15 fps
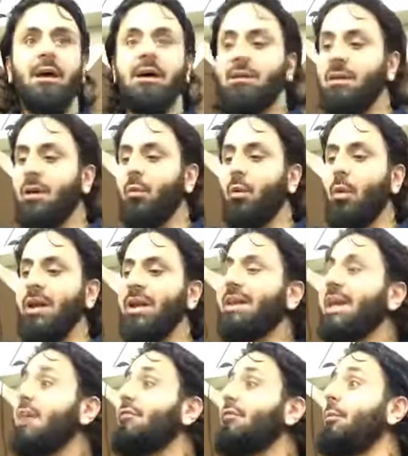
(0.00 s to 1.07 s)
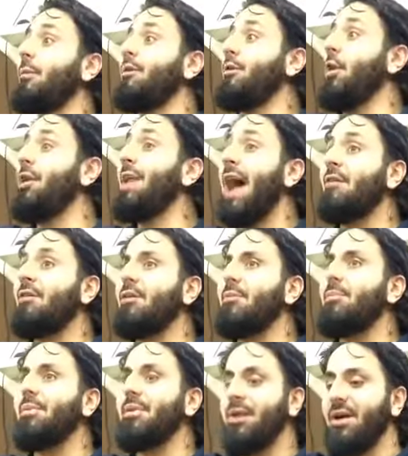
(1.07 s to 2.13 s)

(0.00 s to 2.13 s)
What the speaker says: Number one, it came from a non-Arab.